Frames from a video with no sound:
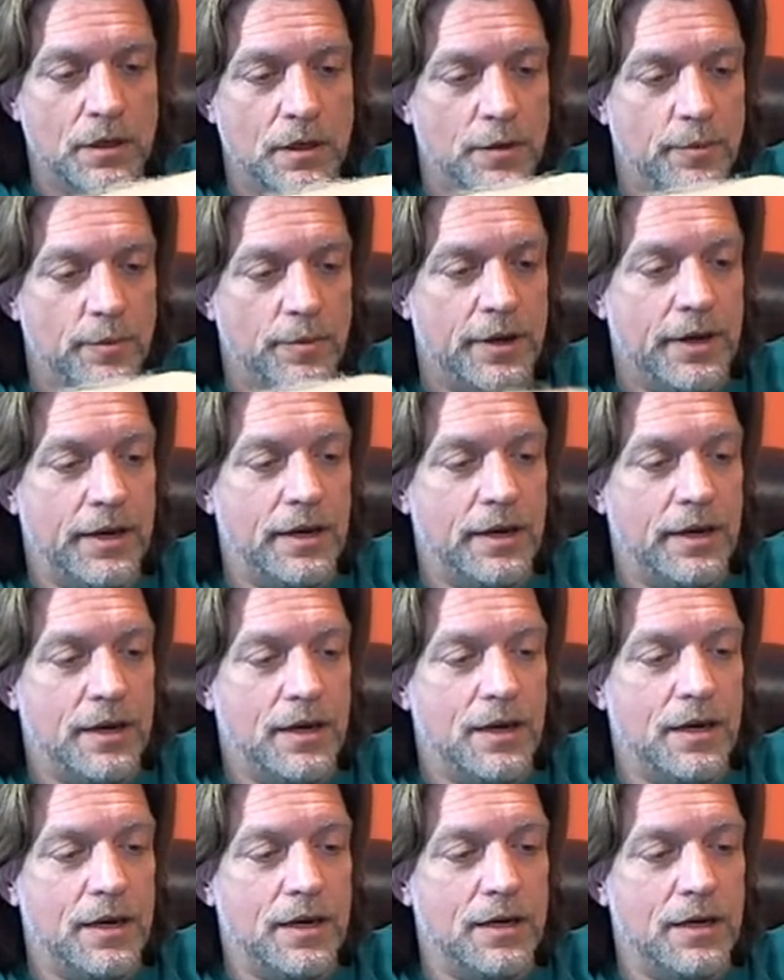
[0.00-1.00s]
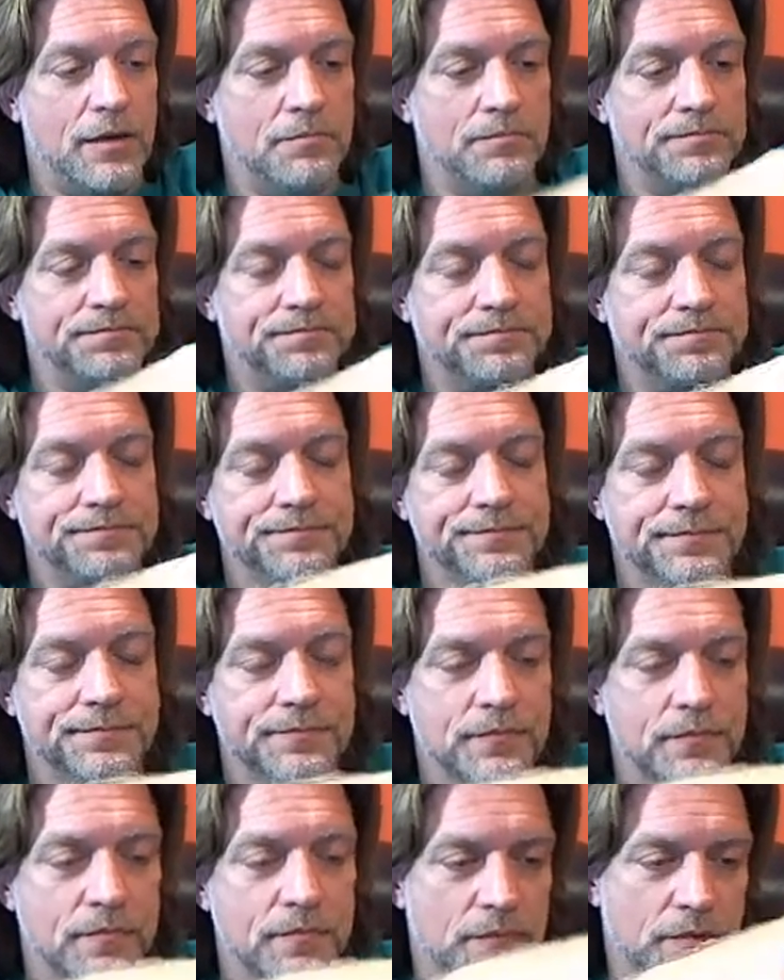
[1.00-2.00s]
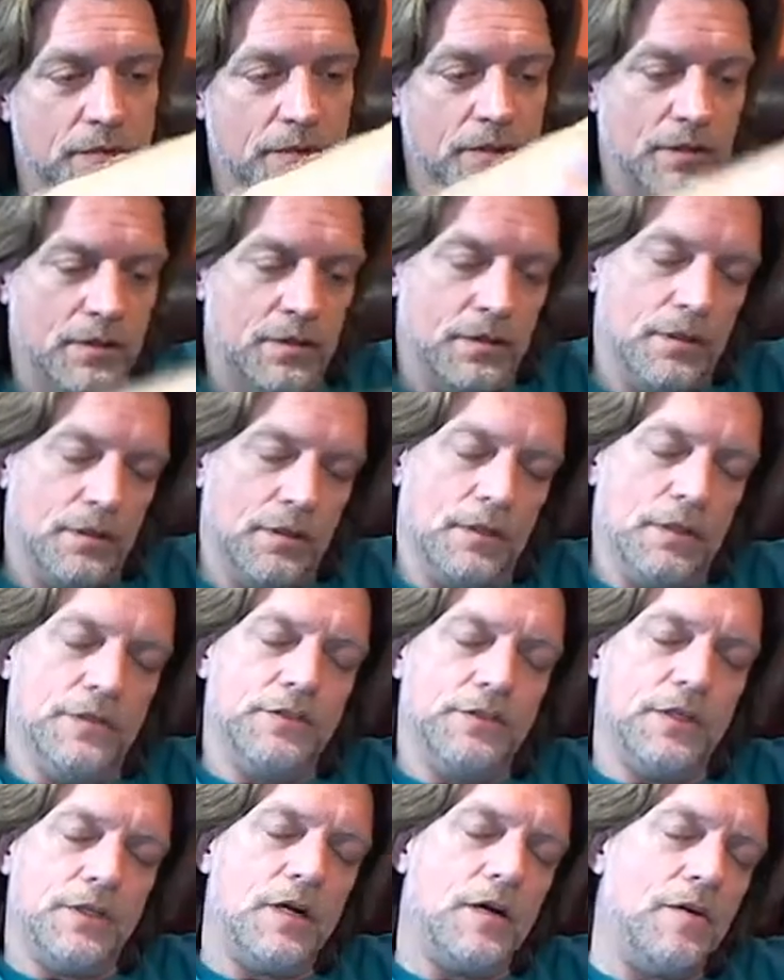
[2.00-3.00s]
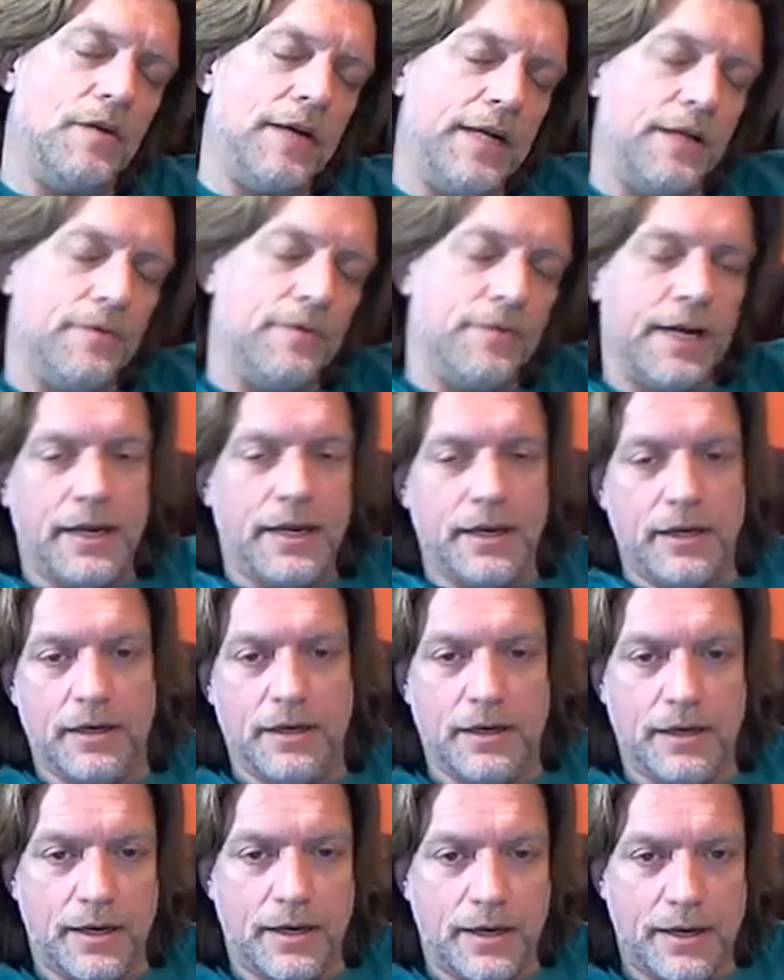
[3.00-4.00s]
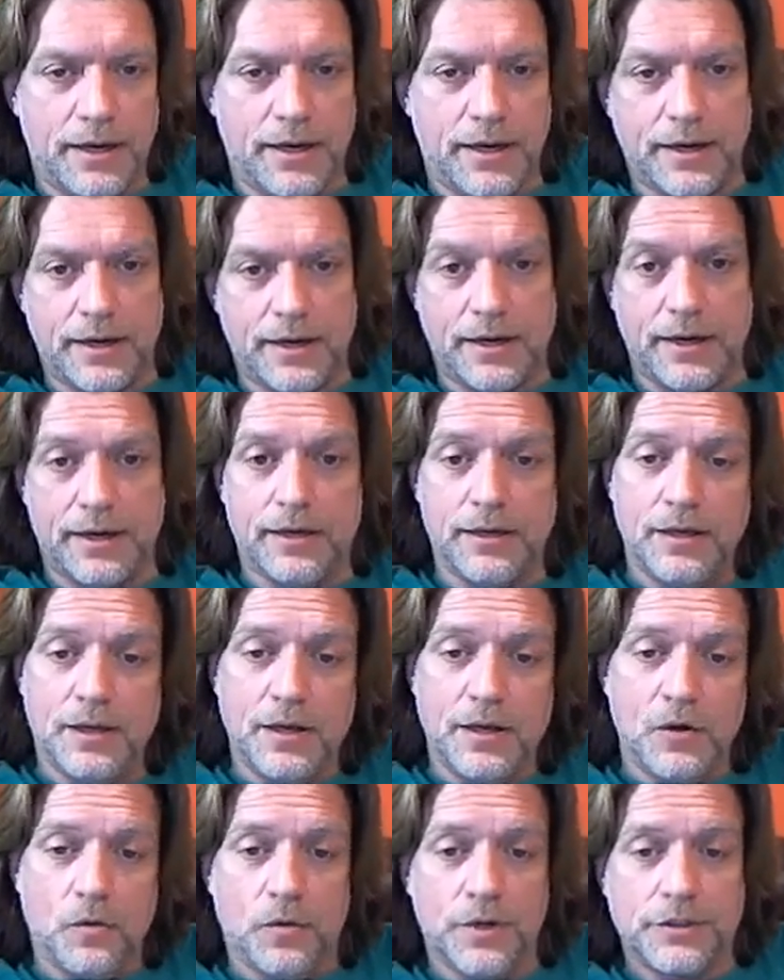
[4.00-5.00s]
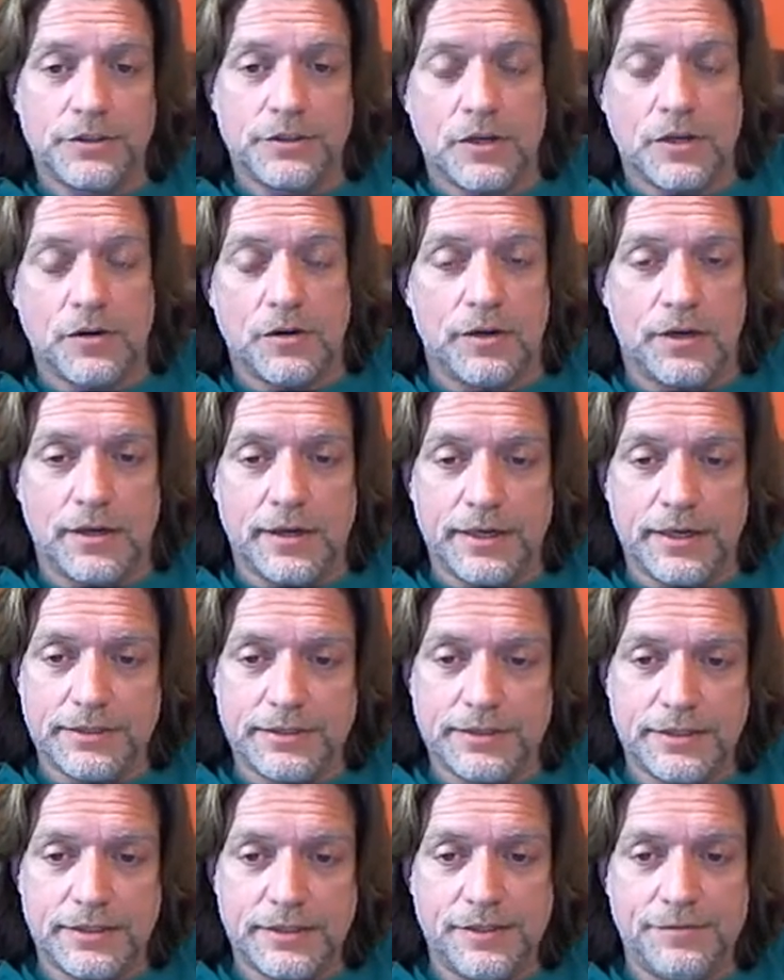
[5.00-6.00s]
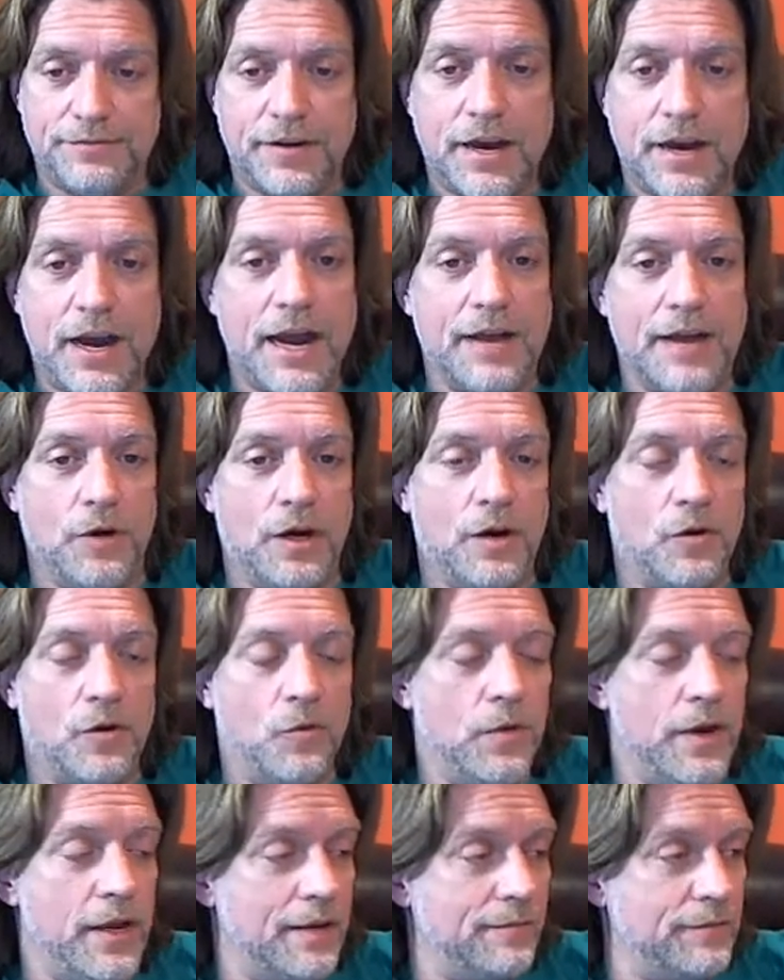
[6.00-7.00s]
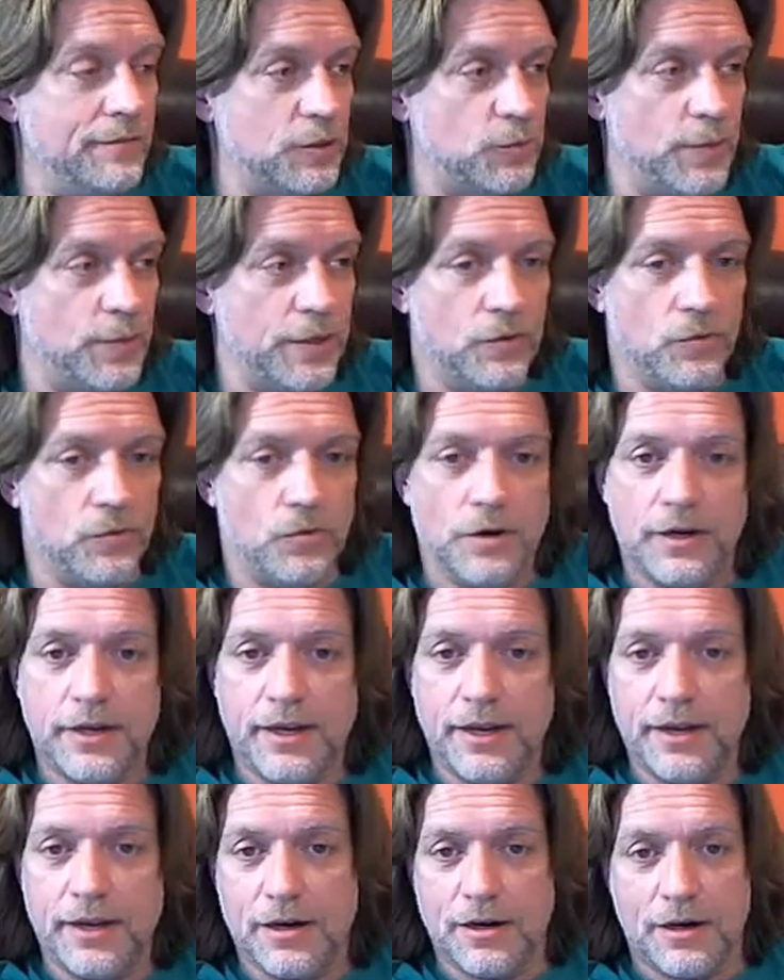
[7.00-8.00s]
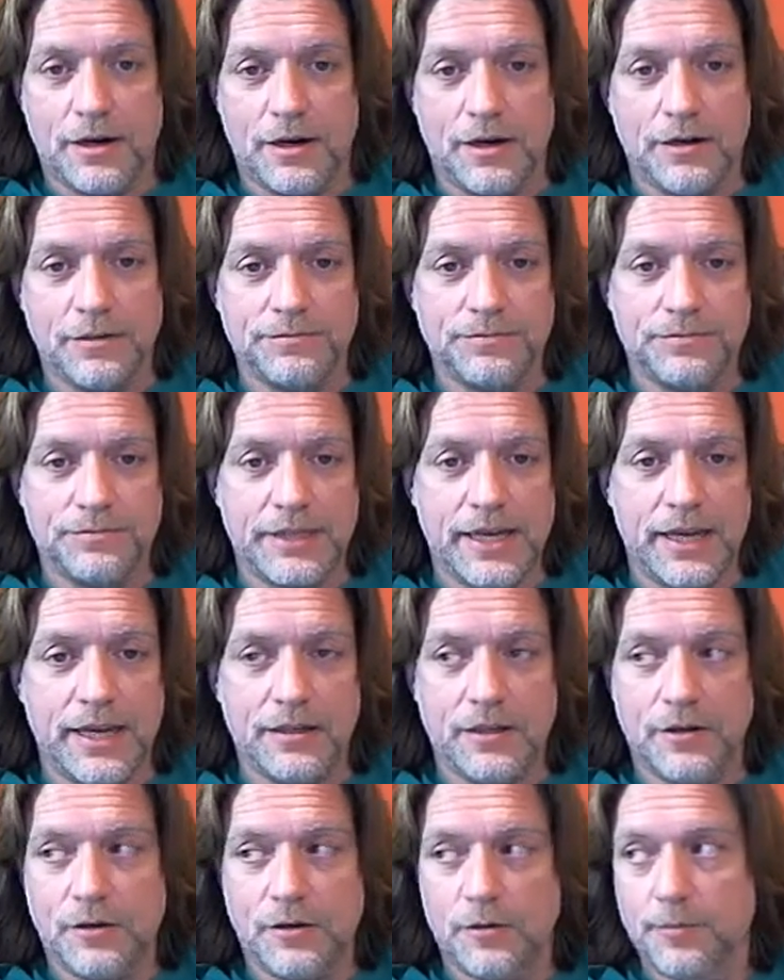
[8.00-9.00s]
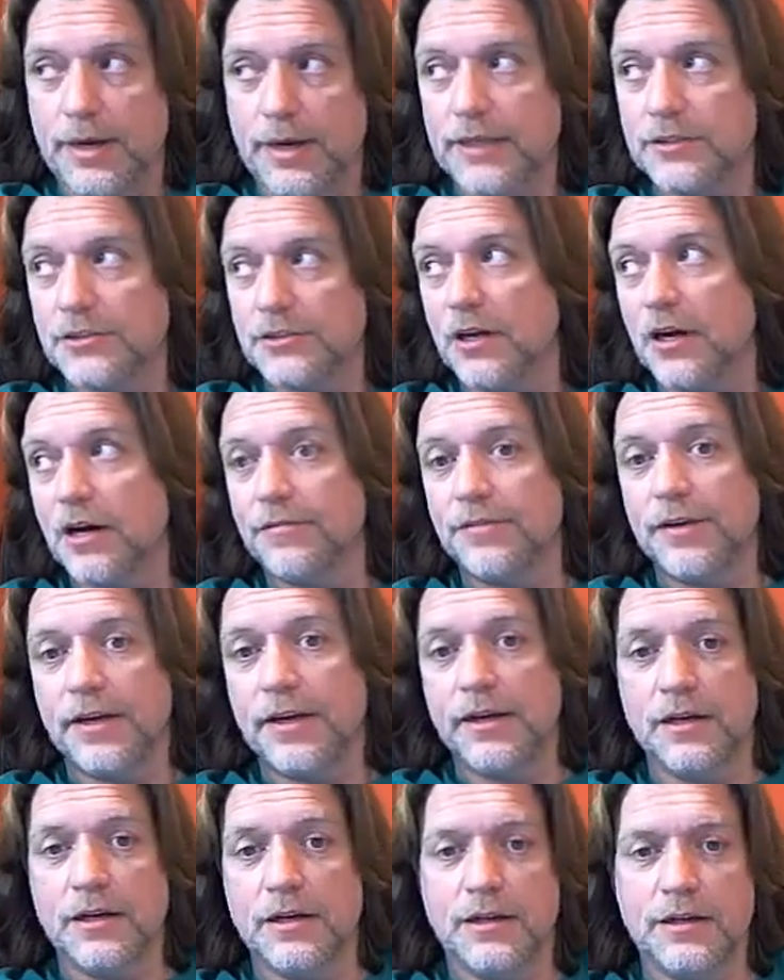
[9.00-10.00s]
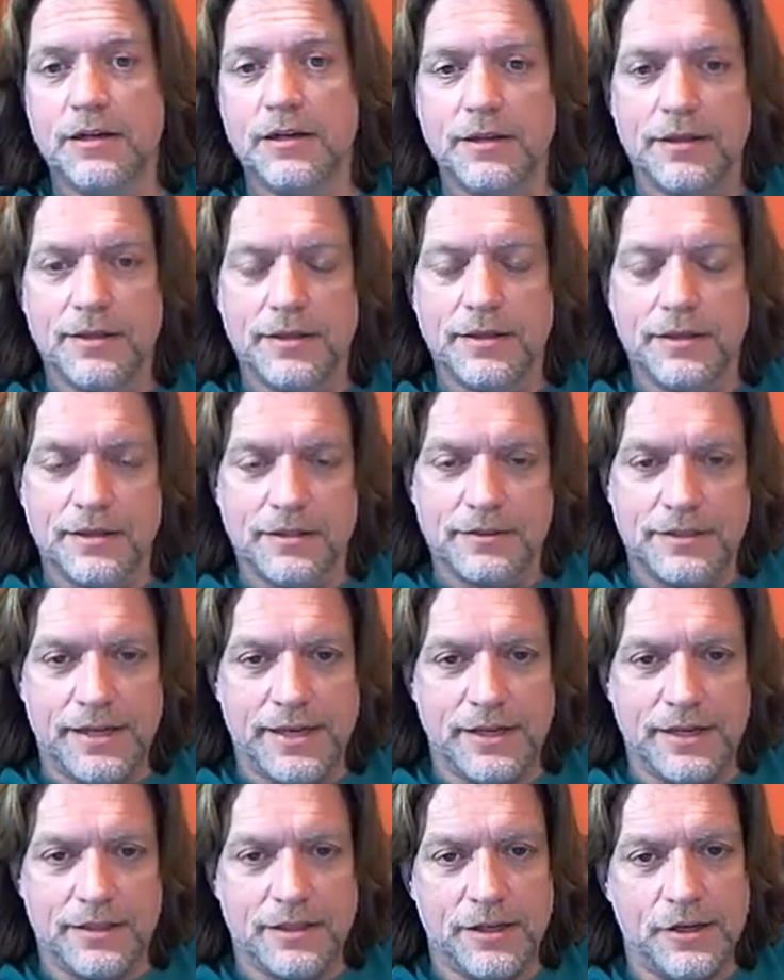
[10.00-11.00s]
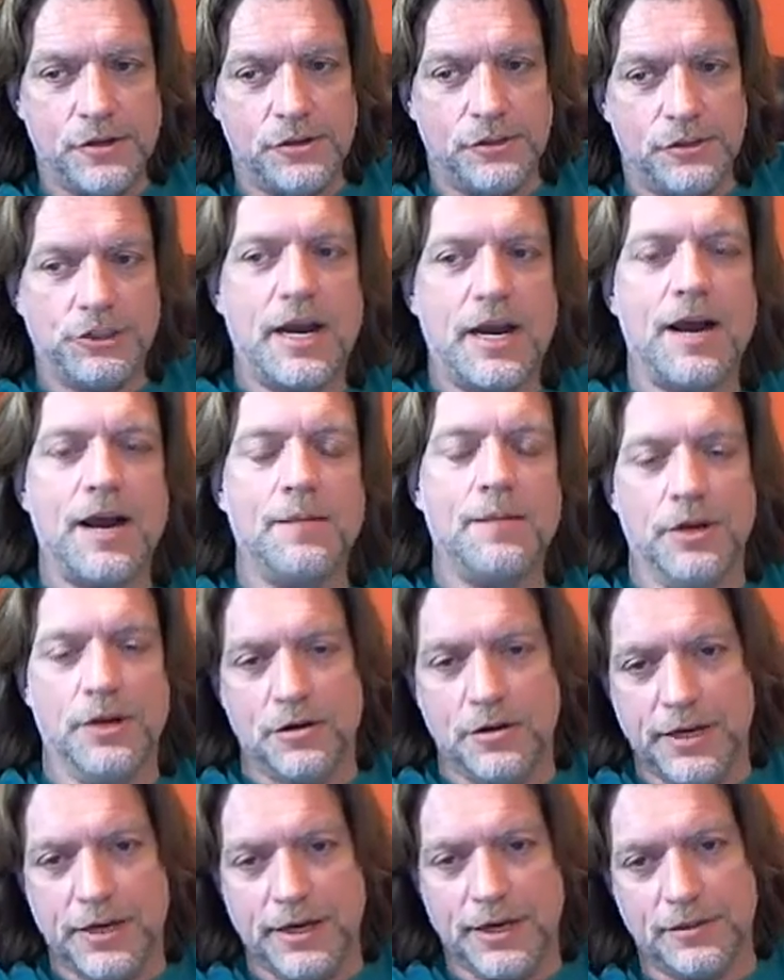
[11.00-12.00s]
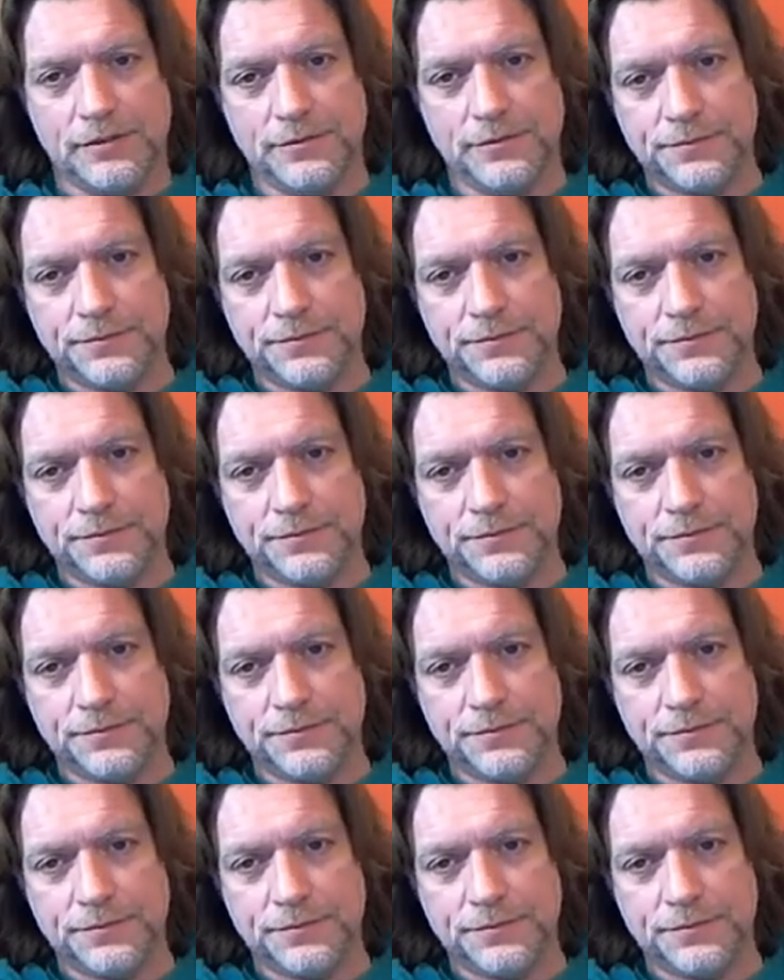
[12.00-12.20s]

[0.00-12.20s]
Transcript: But, um, so anyway, uh, what's going on at 65? Well, we have just been working our skinny little butts off here to get the new shop going.